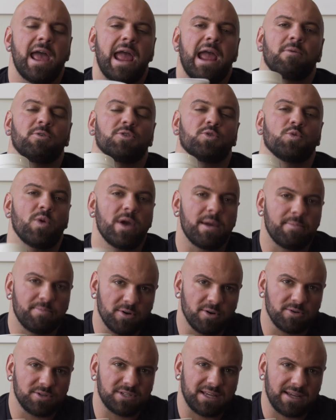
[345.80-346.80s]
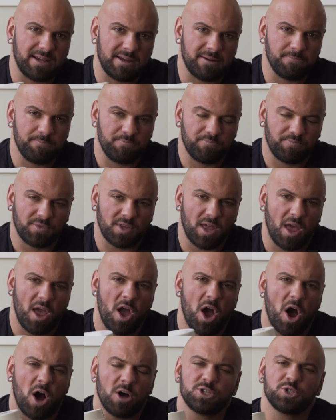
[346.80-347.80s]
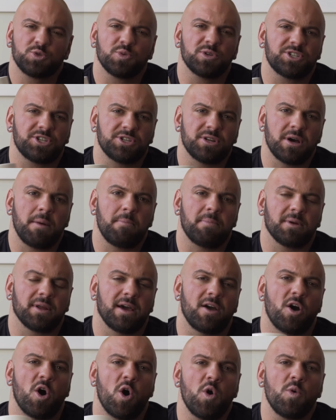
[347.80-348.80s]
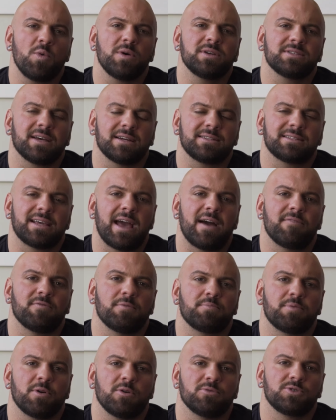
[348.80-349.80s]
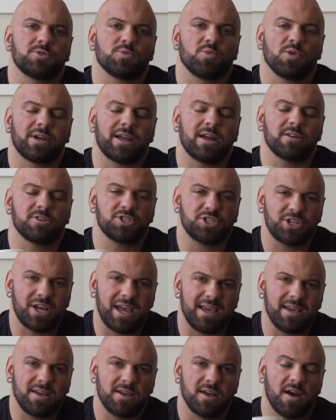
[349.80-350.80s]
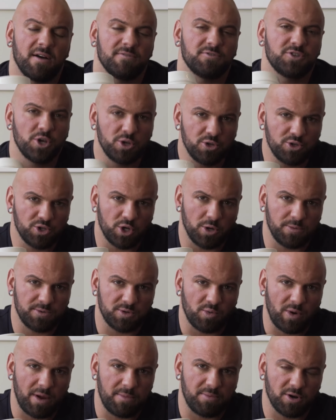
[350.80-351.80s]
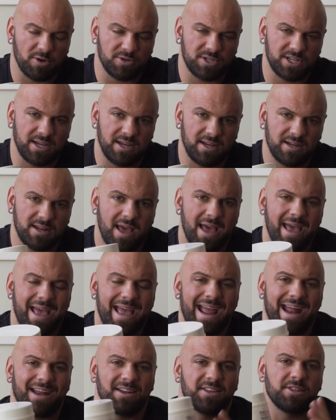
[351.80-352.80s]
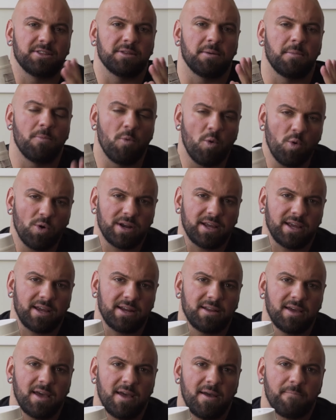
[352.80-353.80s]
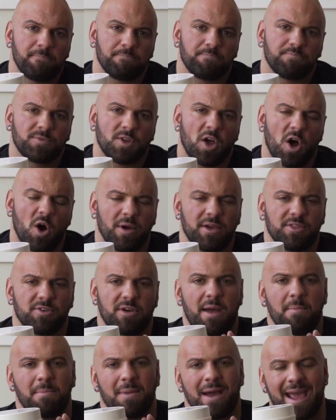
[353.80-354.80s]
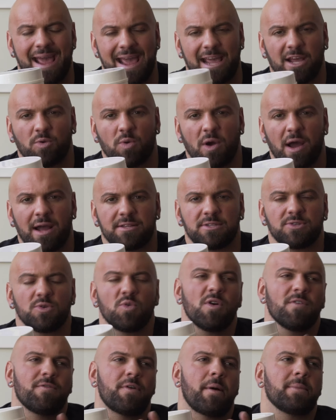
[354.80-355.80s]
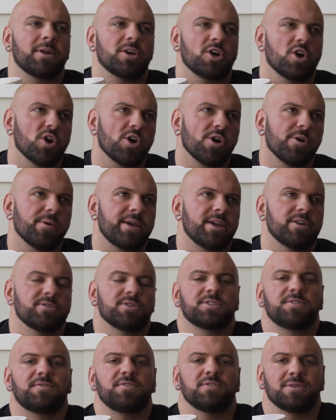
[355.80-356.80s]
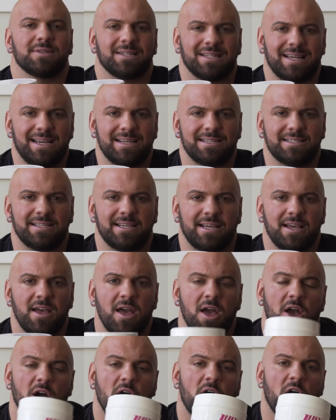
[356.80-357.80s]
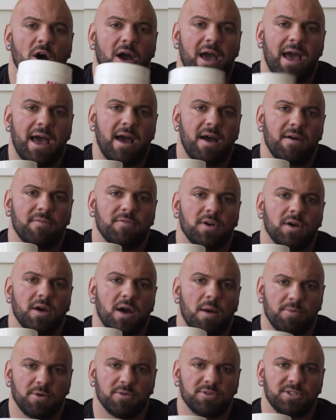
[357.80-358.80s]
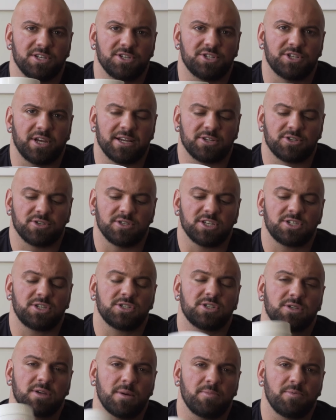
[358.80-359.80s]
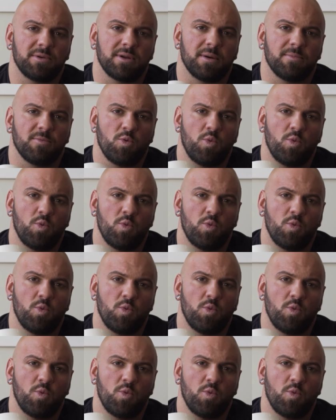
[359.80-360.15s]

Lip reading: And with whey protein, I'll switch it up, but I always like to have a post-workout shake of 2 scoops of whey protein. And then in the morning, I'll either have my egg whites, or if I'm in a hurry or just feeling lazy, I'll have a protein shake. So this is supplement number